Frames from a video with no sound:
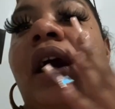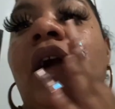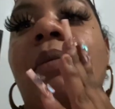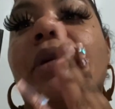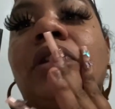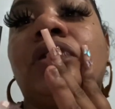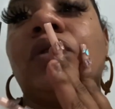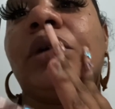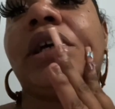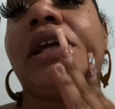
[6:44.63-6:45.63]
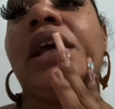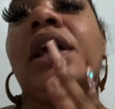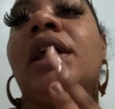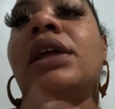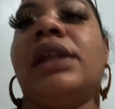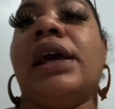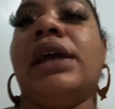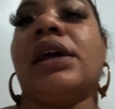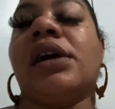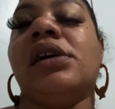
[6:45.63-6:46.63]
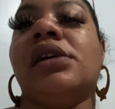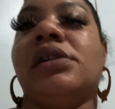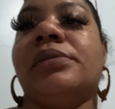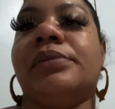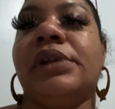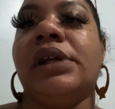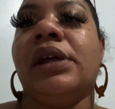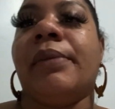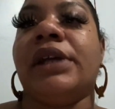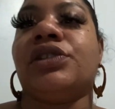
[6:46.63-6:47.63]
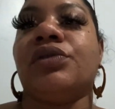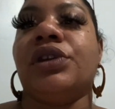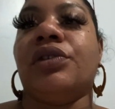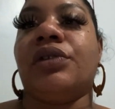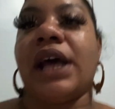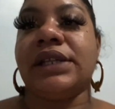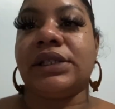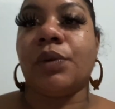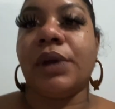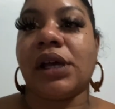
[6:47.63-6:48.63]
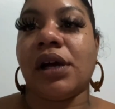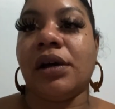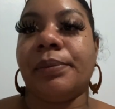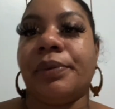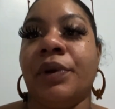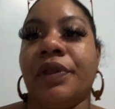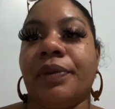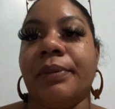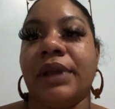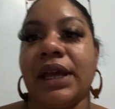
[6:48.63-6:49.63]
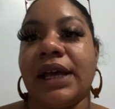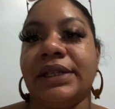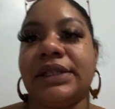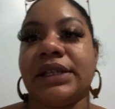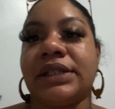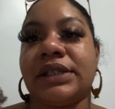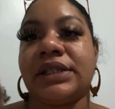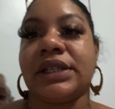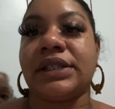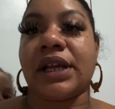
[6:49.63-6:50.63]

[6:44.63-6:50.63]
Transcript: how I'm going to do it. Like, um, my two-year-old has to wake up with me at 6 6